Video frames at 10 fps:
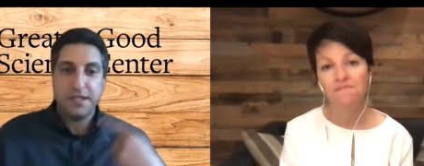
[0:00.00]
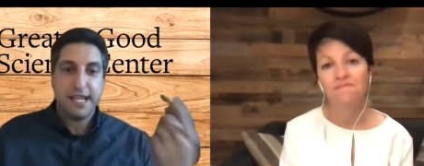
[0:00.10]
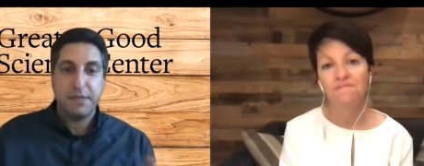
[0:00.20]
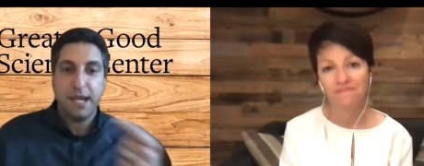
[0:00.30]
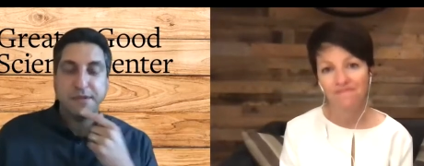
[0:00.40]

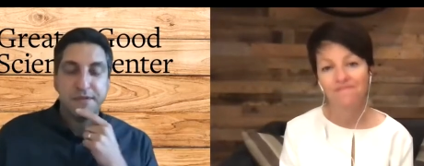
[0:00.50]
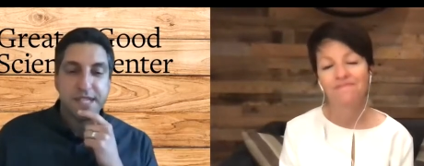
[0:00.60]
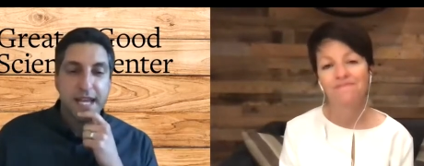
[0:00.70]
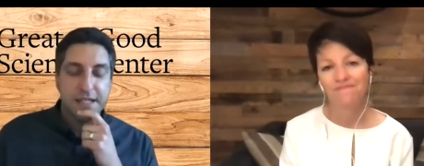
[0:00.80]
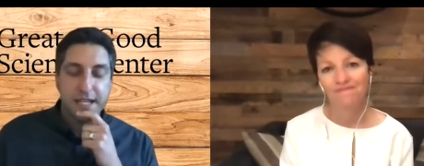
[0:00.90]
Speaker 1: same types of
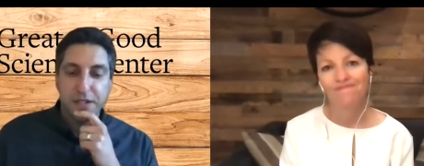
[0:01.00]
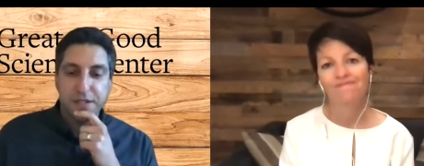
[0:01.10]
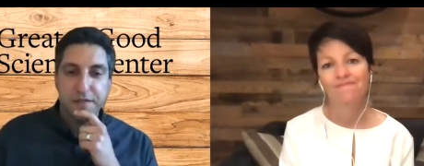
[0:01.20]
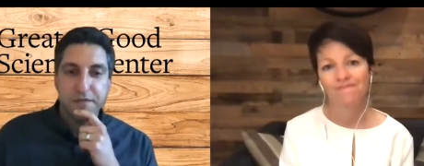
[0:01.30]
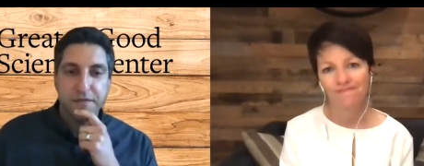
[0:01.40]

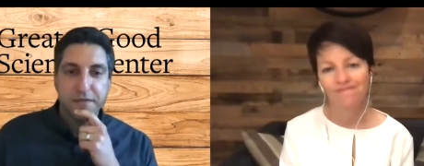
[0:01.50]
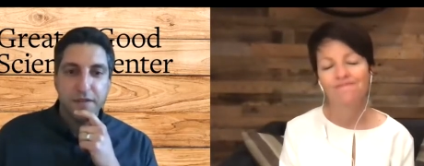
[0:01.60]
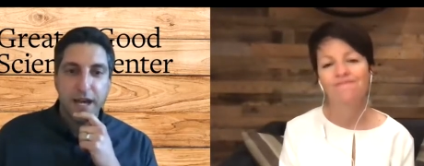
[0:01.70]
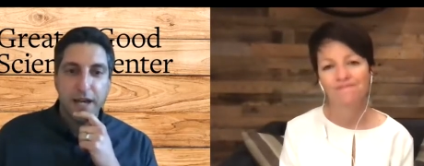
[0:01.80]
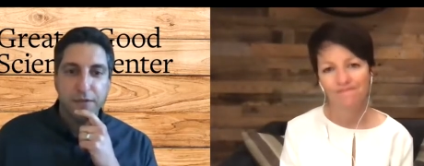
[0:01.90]
cycles of, of
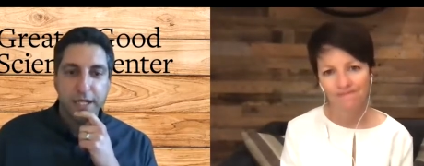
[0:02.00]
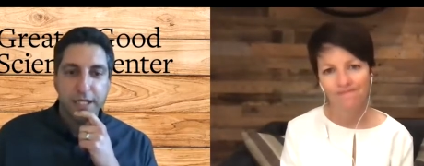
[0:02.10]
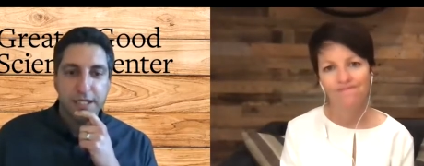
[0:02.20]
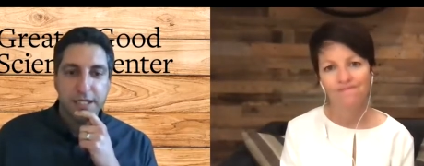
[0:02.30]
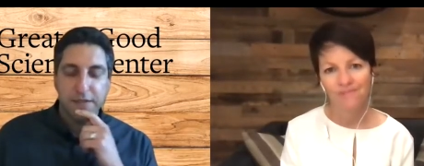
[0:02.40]

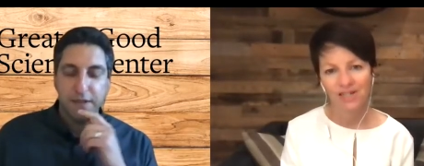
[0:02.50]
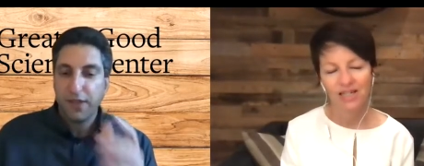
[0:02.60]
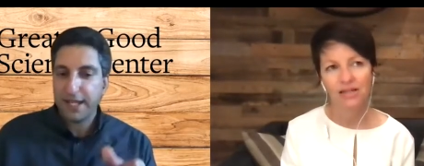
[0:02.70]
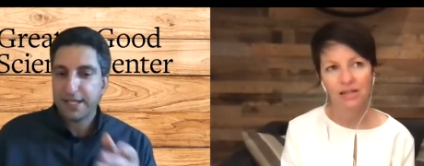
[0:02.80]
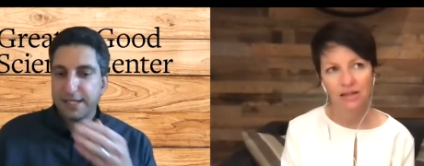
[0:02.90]
conflict and i feel like
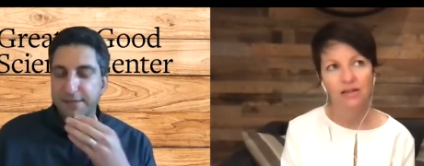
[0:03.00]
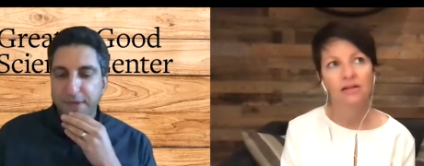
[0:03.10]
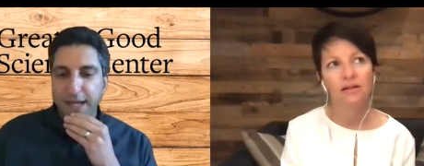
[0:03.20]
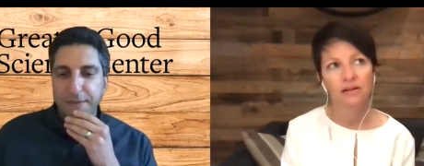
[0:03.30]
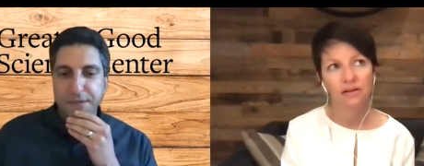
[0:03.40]
that's
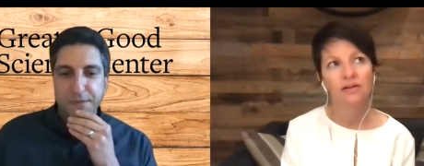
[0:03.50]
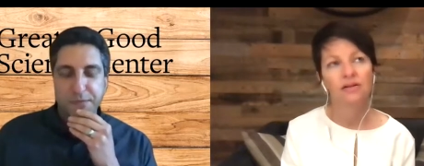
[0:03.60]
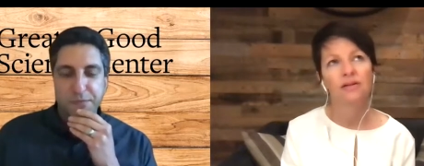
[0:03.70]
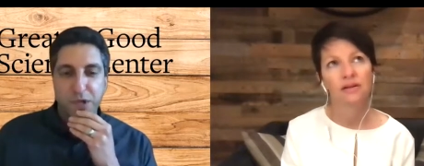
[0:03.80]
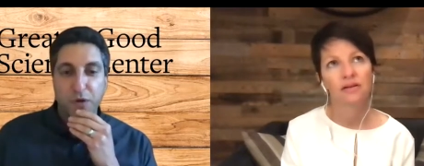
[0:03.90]
that comes
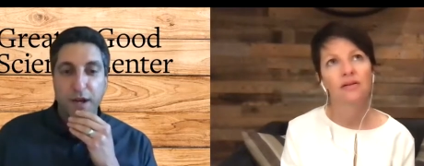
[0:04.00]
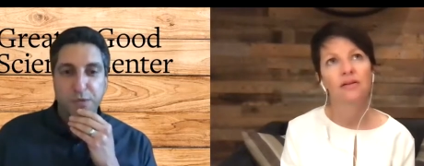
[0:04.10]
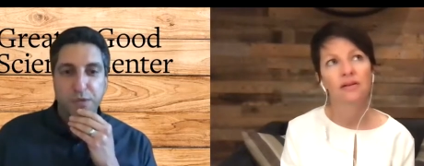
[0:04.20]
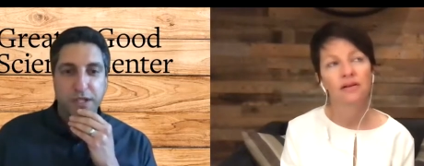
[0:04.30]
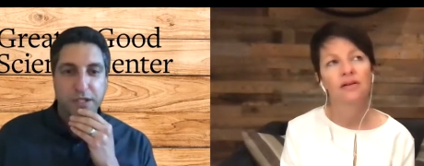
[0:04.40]
across
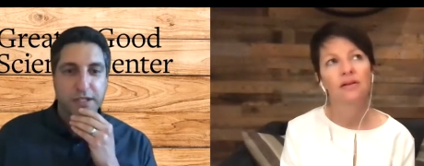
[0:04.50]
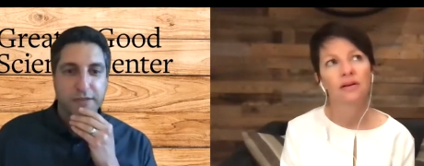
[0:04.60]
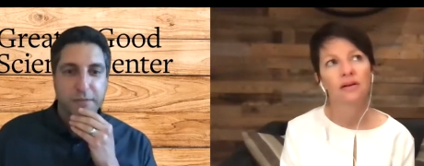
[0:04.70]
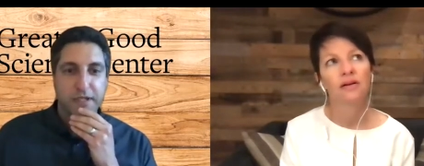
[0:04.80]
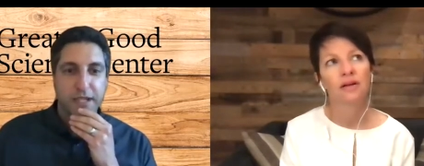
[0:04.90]
really clearly
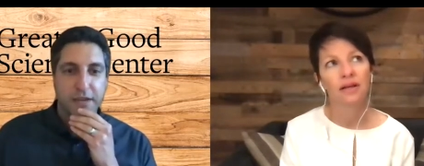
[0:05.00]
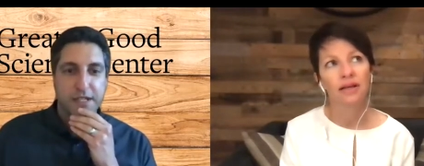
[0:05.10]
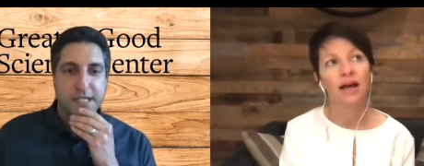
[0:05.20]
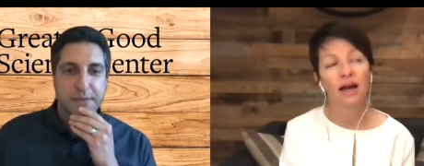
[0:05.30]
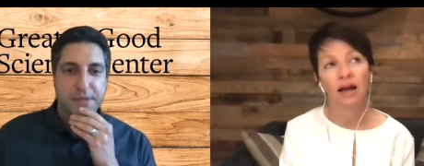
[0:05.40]
from a lot of these
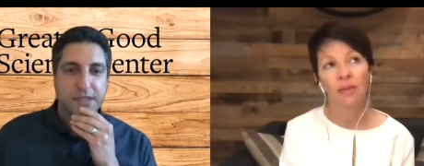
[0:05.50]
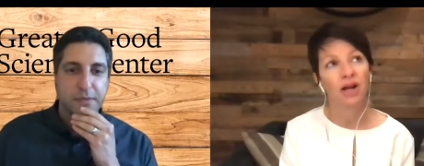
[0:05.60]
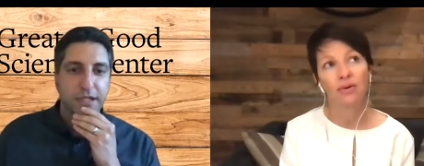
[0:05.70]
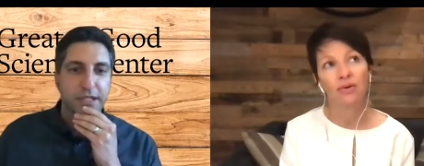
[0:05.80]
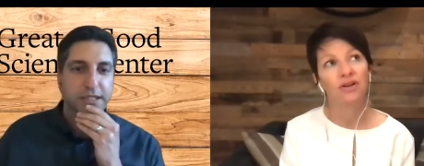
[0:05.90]
yeah i mean
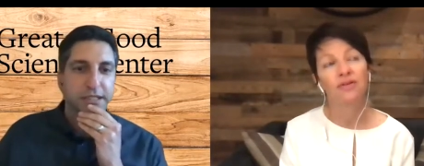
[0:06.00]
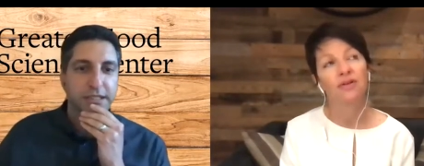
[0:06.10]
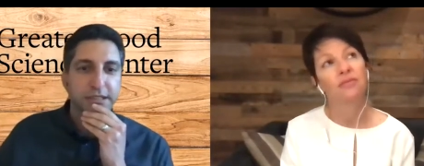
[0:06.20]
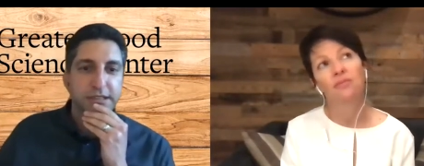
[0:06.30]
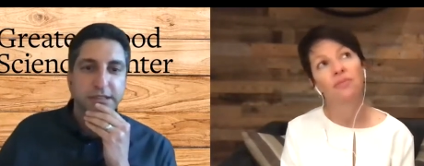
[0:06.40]
i would
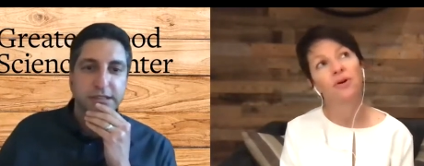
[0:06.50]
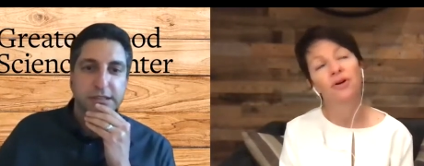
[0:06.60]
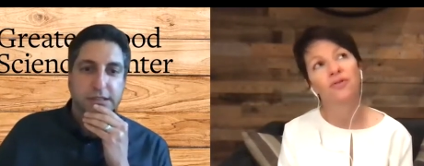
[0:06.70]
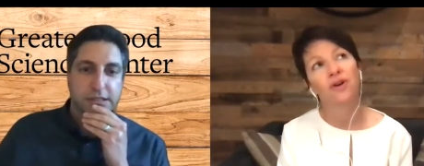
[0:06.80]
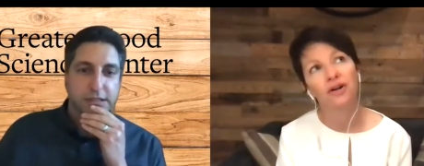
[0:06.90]
Speaker 2: even put
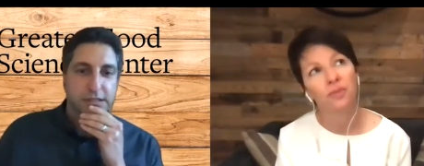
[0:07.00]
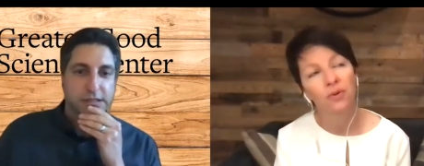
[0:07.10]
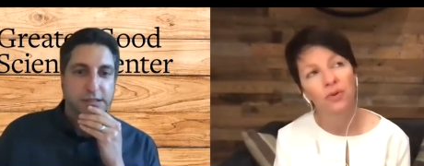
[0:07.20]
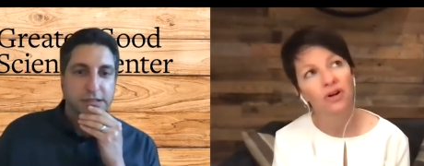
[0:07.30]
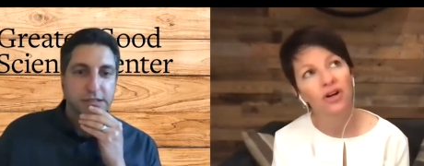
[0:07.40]
a finer
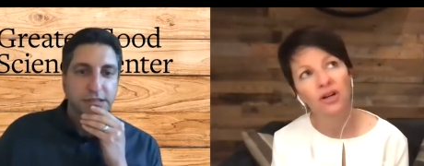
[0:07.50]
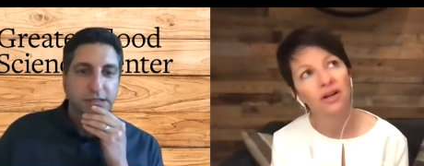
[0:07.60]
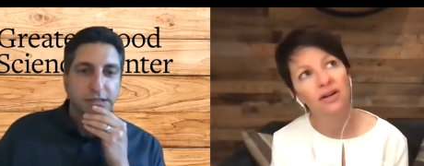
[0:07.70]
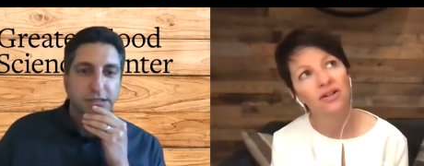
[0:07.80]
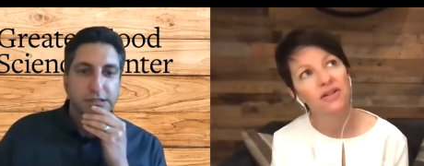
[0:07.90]
point on
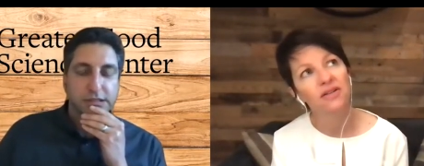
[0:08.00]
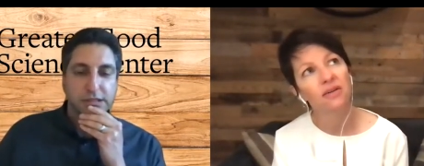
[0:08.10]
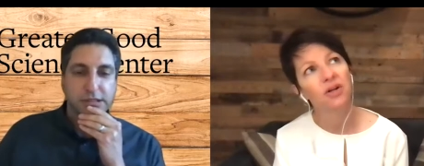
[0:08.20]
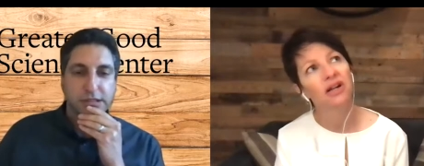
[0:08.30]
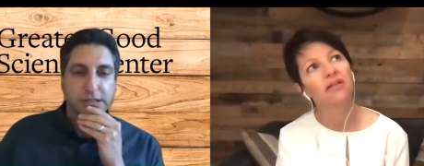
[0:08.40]
it jason
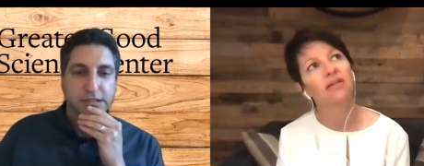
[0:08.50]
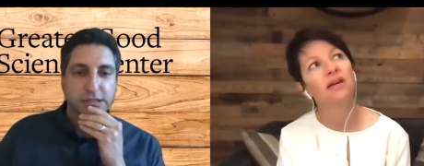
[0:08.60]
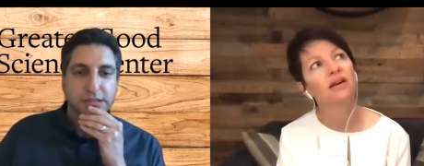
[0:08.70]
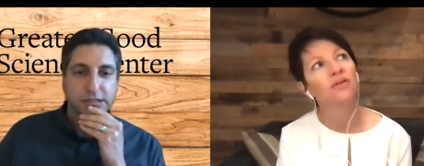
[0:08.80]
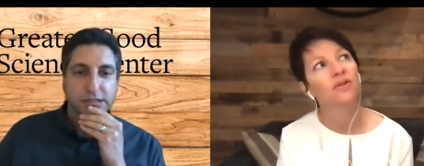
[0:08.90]
i mean i
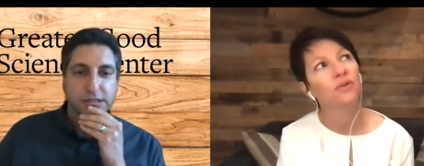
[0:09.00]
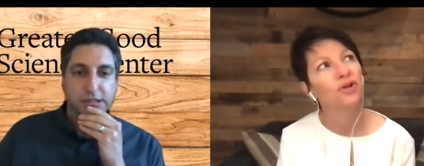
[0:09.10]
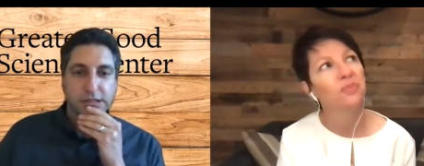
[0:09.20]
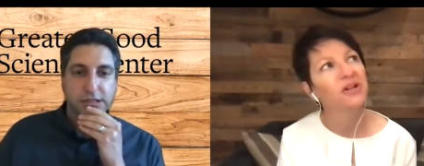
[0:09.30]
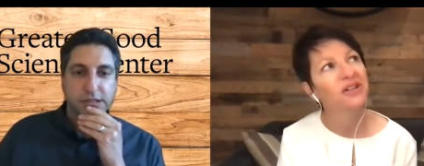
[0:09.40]
think if you
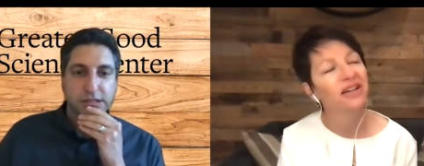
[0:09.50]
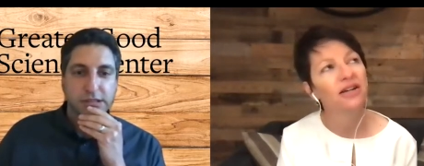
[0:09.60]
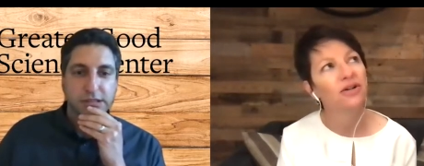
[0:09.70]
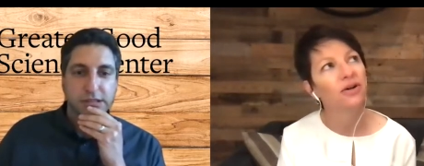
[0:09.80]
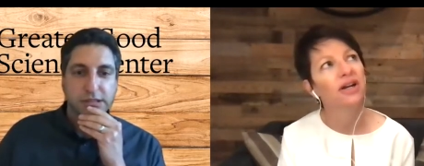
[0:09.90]

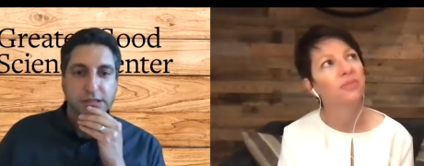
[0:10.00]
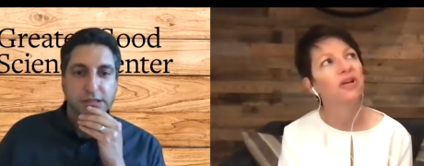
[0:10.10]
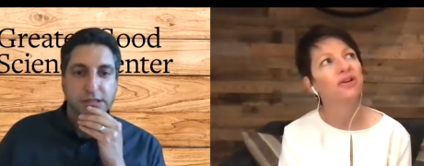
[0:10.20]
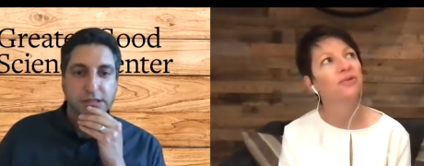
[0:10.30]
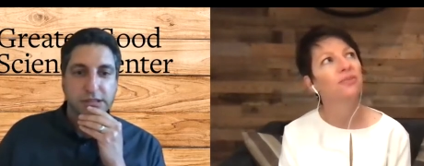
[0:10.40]
humiliate your
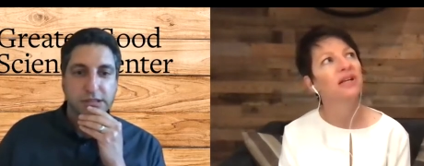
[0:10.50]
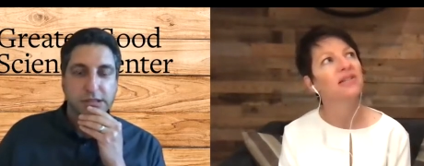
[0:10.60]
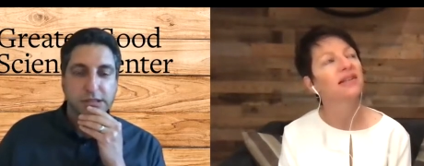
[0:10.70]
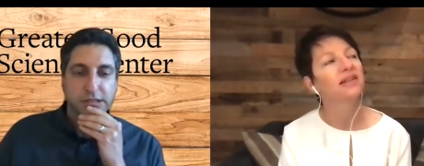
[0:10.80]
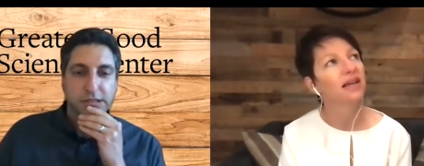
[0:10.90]
enemy you're
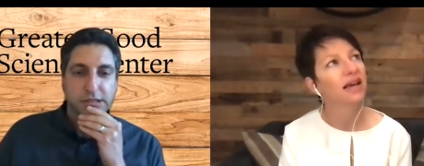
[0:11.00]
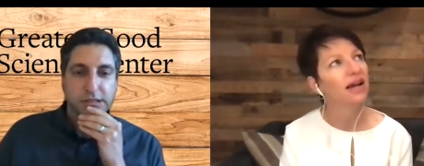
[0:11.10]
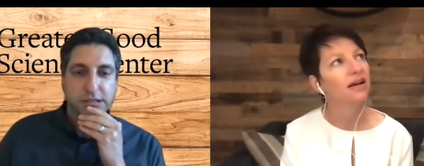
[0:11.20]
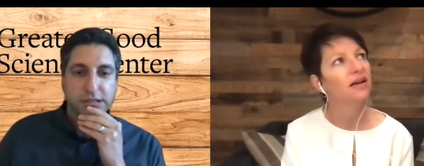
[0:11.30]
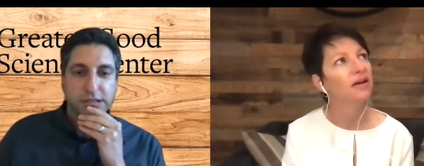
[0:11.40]
basically
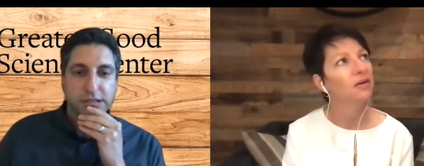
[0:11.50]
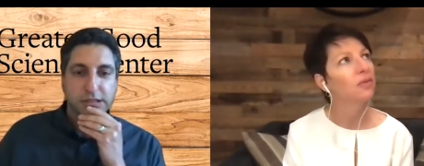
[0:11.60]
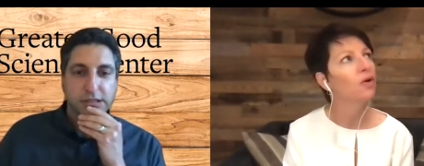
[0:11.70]
handing him a